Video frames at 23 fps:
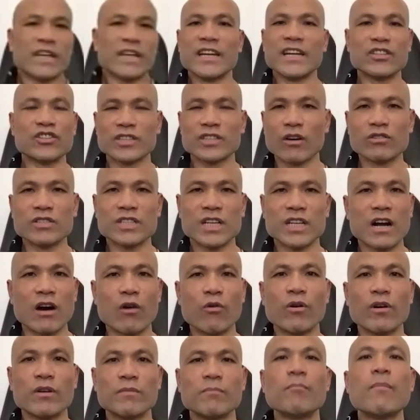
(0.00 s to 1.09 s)
to do is go
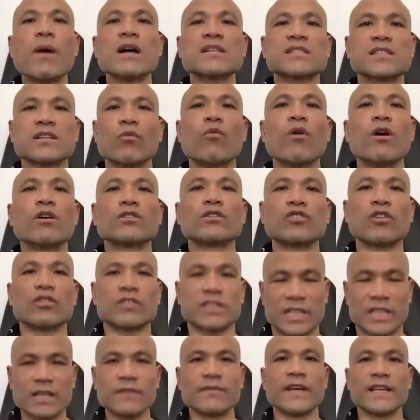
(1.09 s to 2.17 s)
on
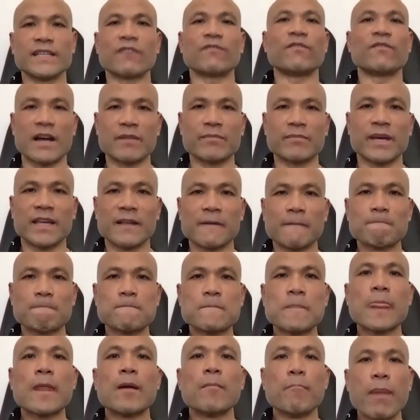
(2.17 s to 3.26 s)
masterwong.tv to find me.
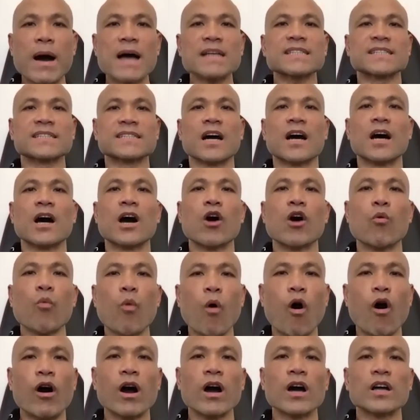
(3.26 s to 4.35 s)

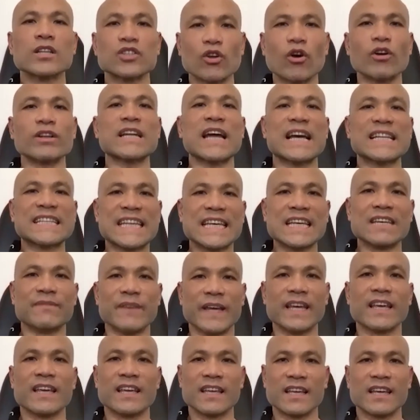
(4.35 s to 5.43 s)

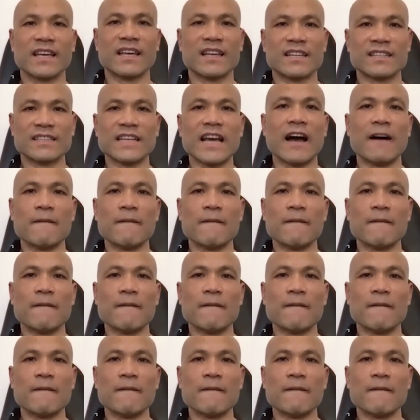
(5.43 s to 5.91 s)
Masterwong.tv. Yeah.